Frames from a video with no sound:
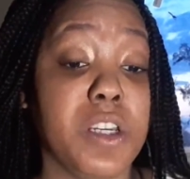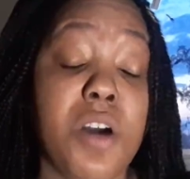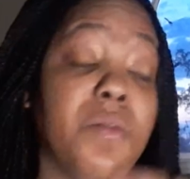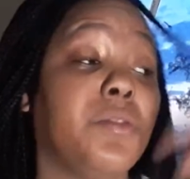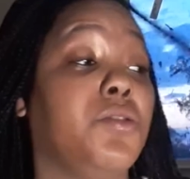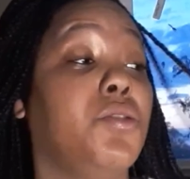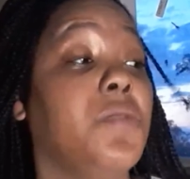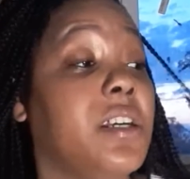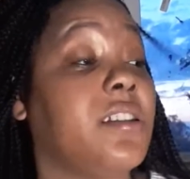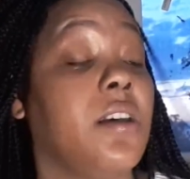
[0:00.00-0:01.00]
go and do
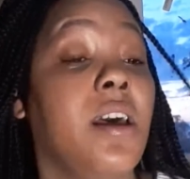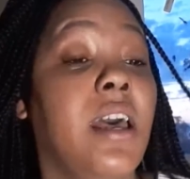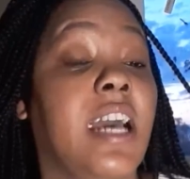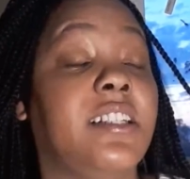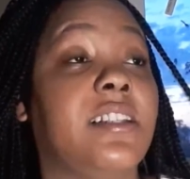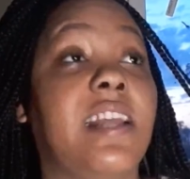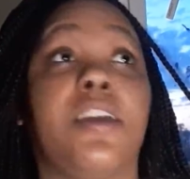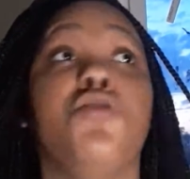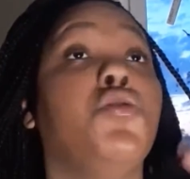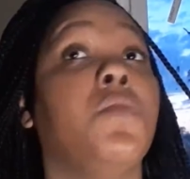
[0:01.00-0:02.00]
this, and just
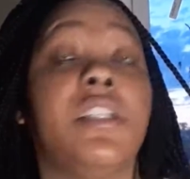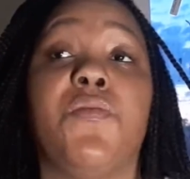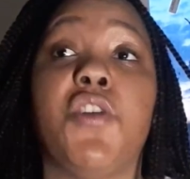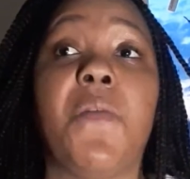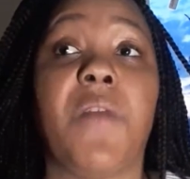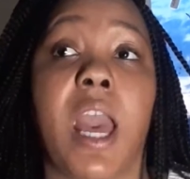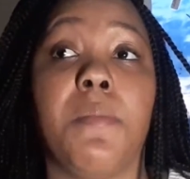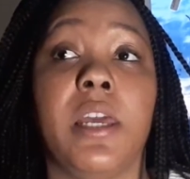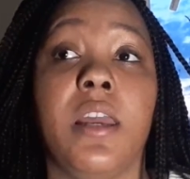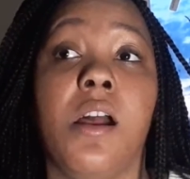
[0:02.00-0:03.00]
like, you're doing this for your
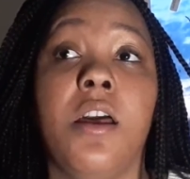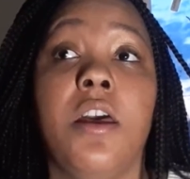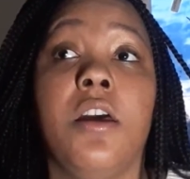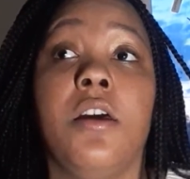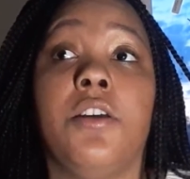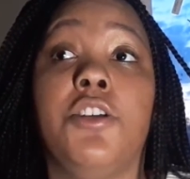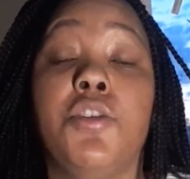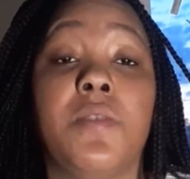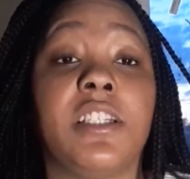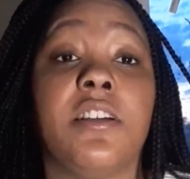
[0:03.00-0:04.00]
family. You're
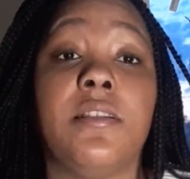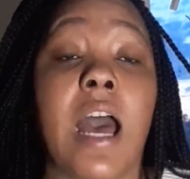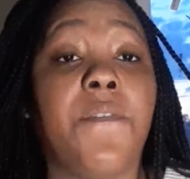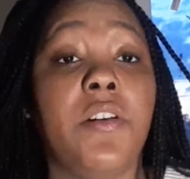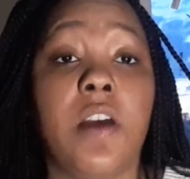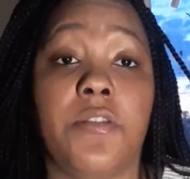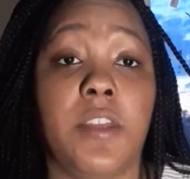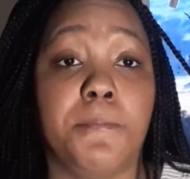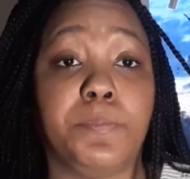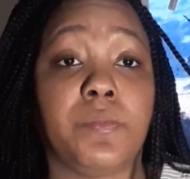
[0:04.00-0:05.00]
doing this because not for
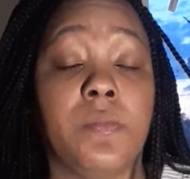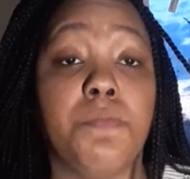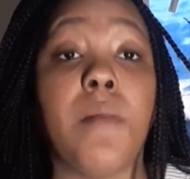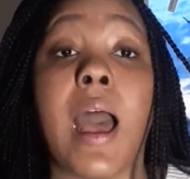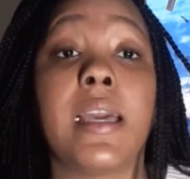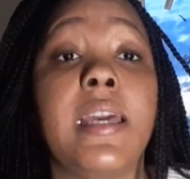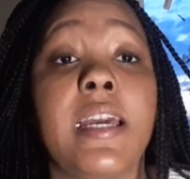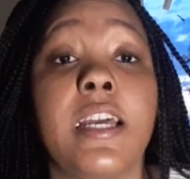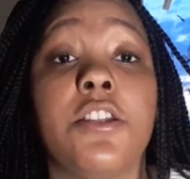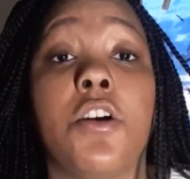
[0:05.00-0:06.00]
nothing. My
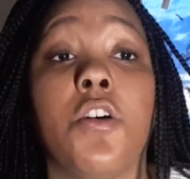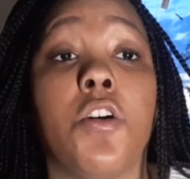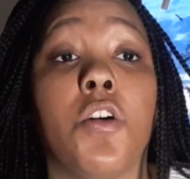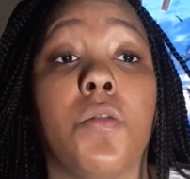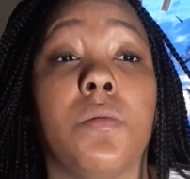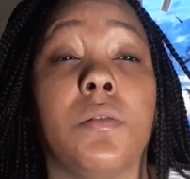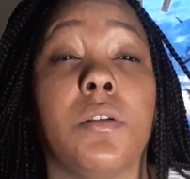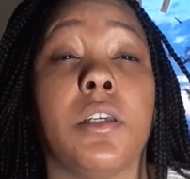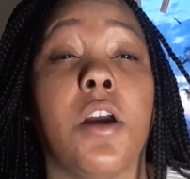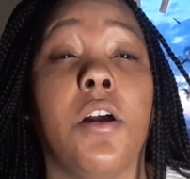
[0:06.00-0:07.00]
kids are
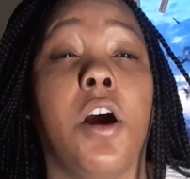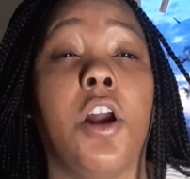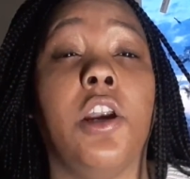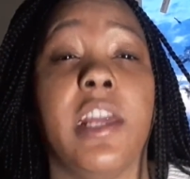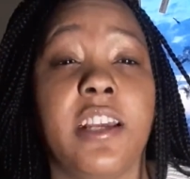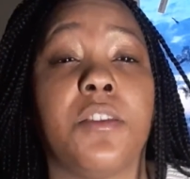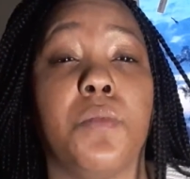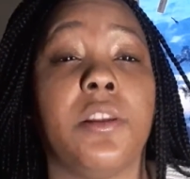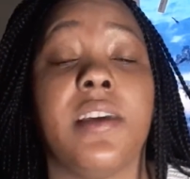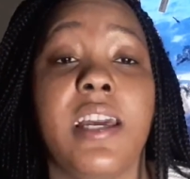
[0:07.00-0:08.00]
linked
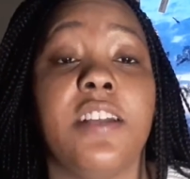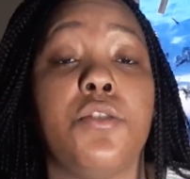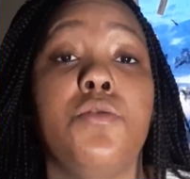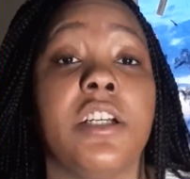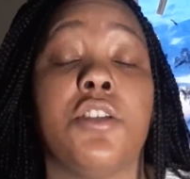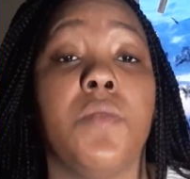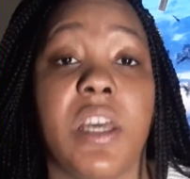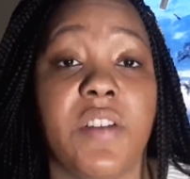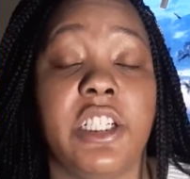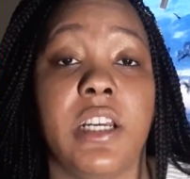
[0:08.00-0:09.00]
with the kids who just don't
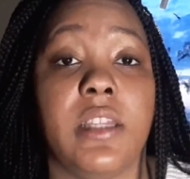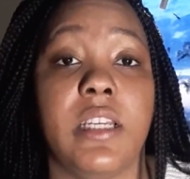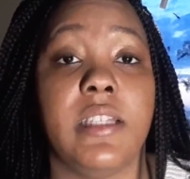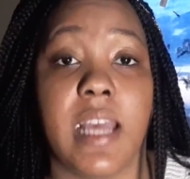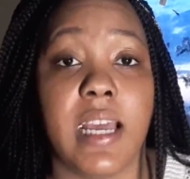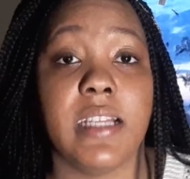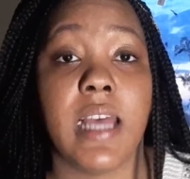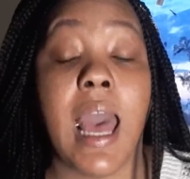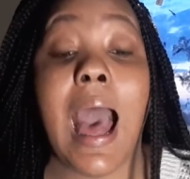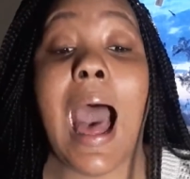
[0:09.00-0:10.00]
give a shit these days.
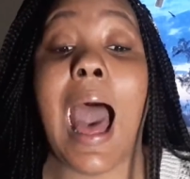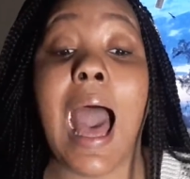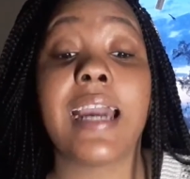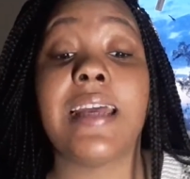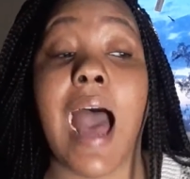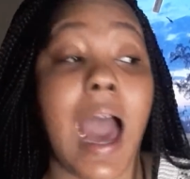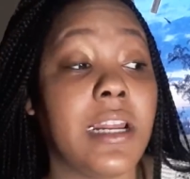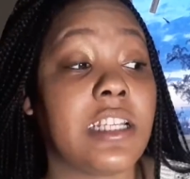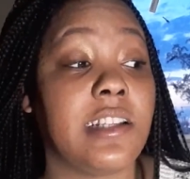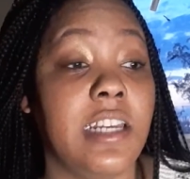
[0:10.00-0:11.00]
I can
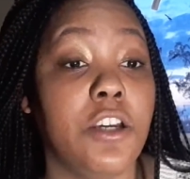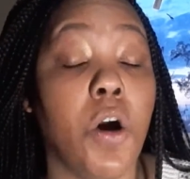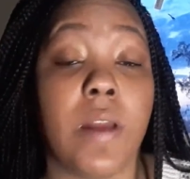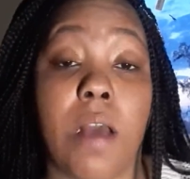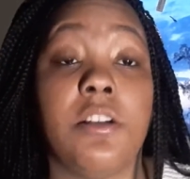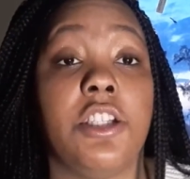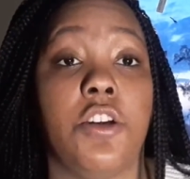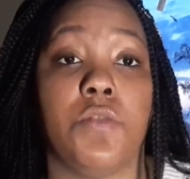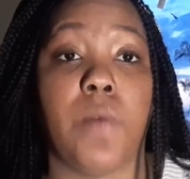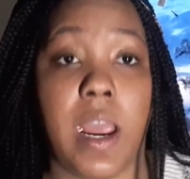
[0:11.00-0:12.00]
honestly go
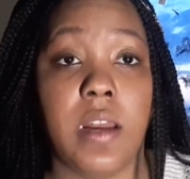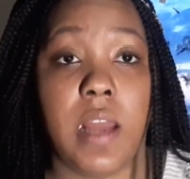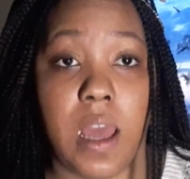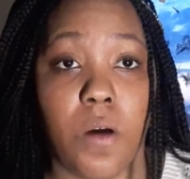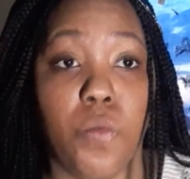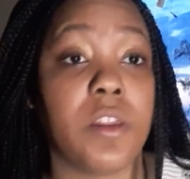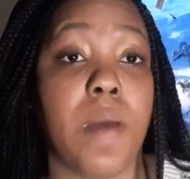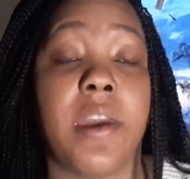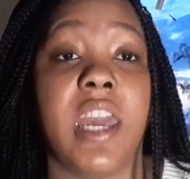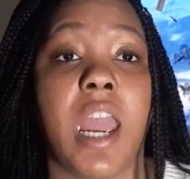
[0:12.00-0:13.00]
downstairs right now with
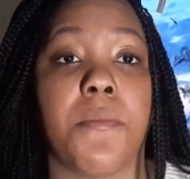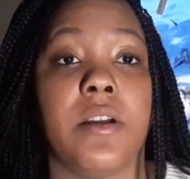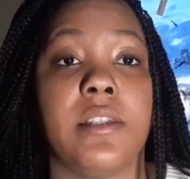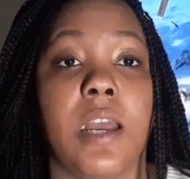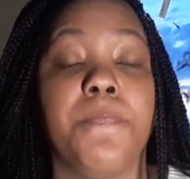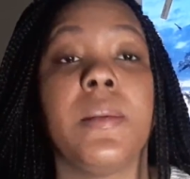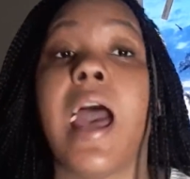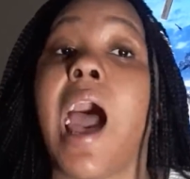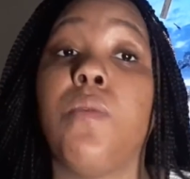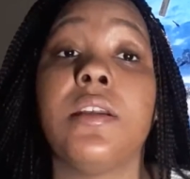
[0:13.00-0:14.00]
my camera and say,
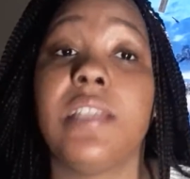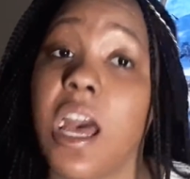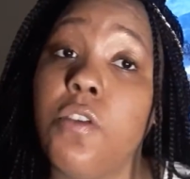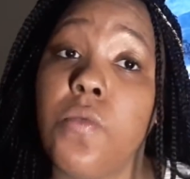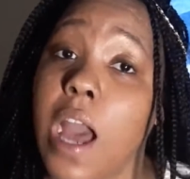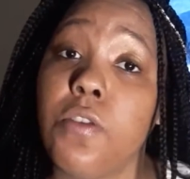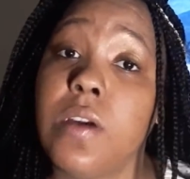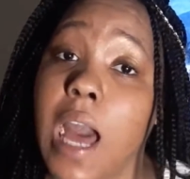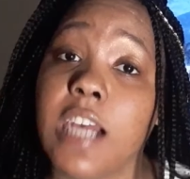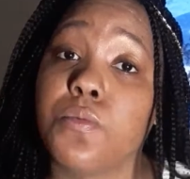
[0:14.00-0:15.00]
I want to tell you how you
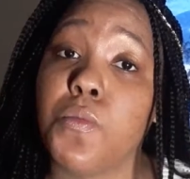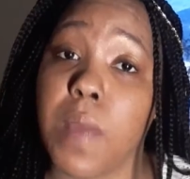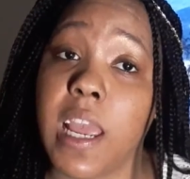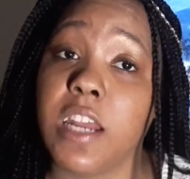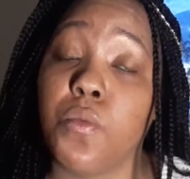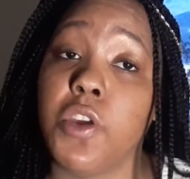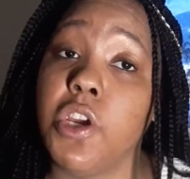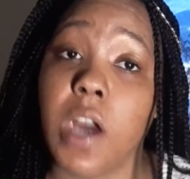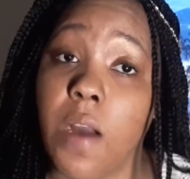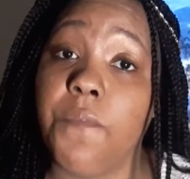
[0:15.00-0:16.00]
guys were made and where
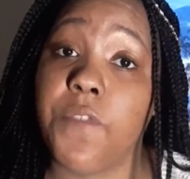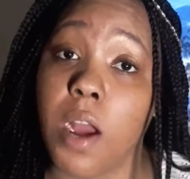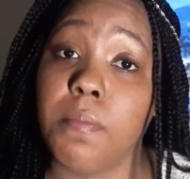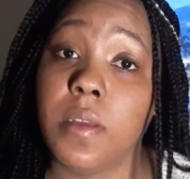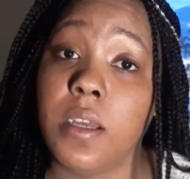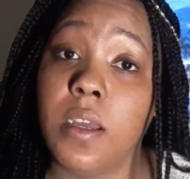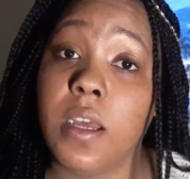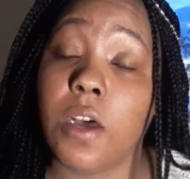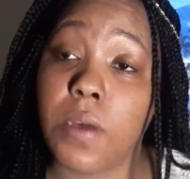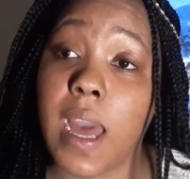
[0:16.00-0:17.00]
you come from.
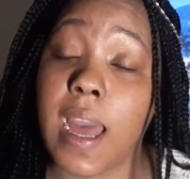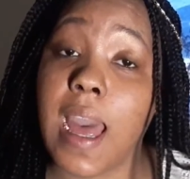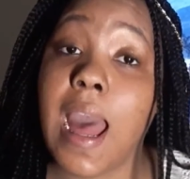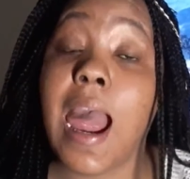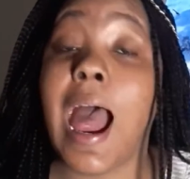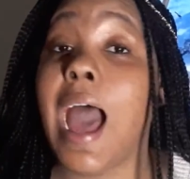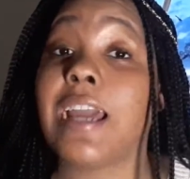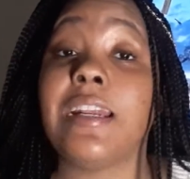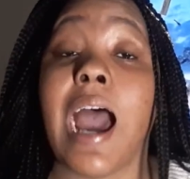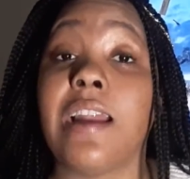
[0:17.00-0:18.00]
Okay? I
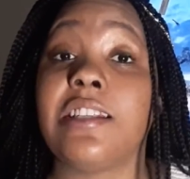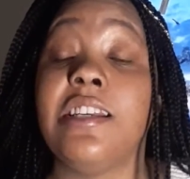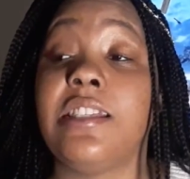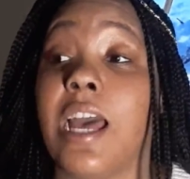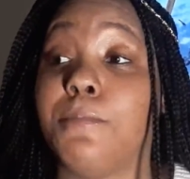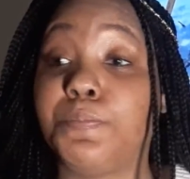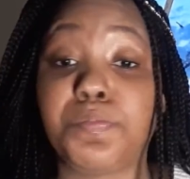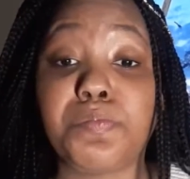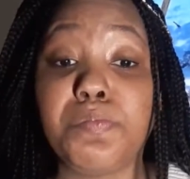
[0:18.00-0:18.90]
can honestly say,